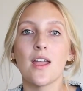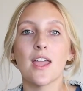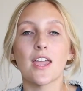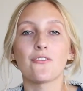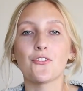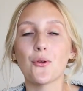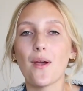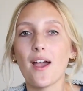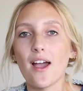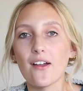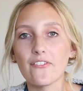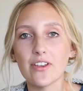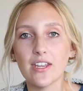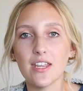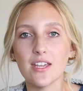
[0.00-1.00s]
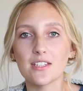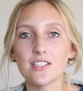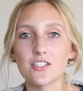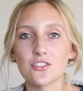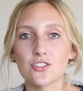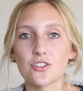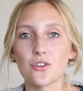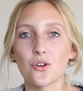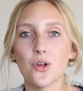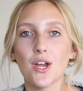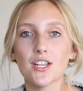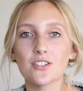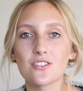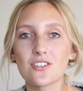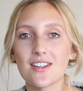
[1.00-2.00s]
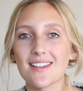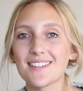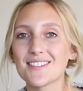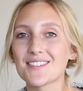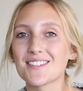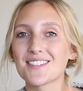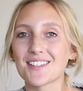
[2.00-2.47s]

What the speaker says: If you have any additional questions,